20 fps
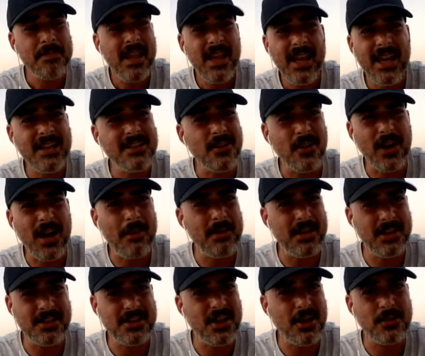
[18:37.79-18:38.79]
He's not coming
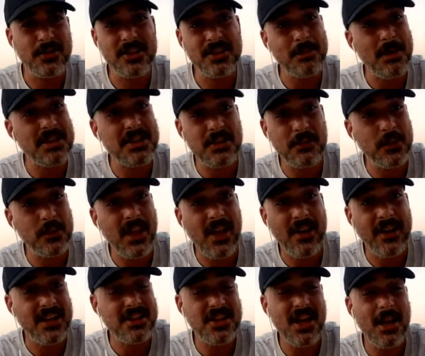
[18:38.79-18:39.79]
to Chelsea, especially if we
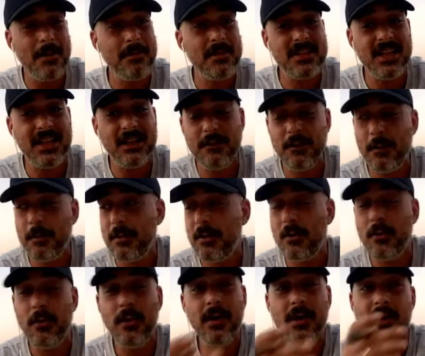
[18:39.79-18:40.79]
don't get Champions League
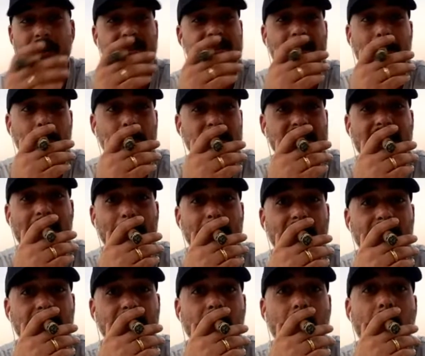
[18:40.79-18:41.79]
football. Simple as that, bruv.